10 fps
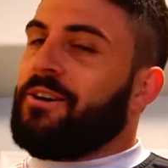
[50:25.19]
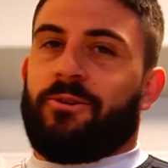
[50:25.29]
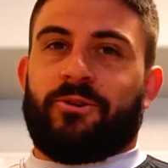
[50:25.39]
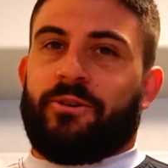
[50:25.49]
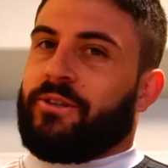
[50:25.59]

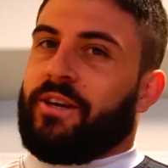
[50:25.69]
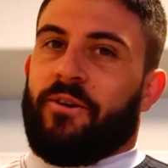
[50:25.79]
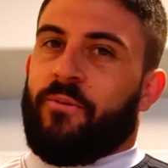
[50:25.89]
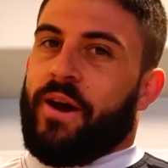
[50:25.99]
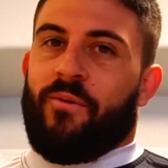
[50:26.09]
Usually it was the
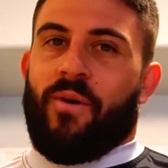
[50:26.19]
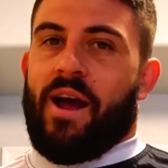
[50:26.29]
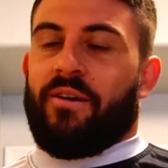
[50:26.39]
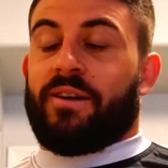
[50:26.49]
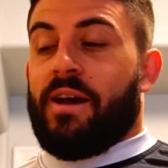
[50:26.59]
other way
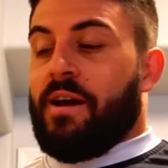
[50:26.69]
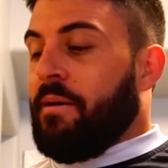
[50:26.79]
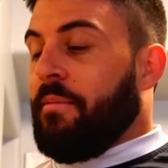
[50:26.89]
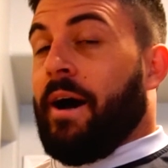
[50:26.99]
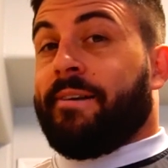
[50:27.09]
around.
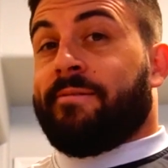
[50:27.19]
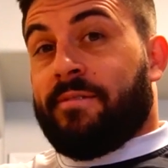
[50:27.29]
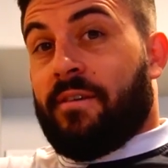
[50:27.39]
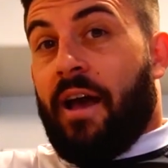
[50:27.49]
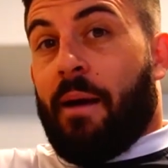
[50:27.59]
But
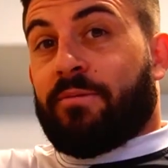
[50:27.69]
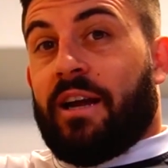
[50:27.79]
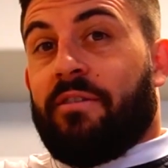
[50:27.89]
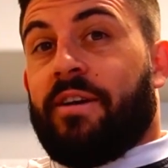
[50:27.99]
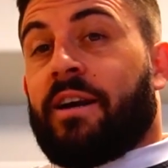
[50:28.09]
apple
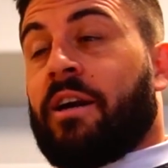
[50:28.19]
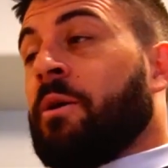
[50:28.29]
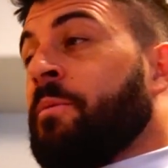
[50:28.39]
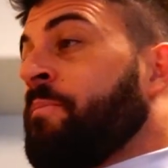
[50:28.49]
cider vinegar.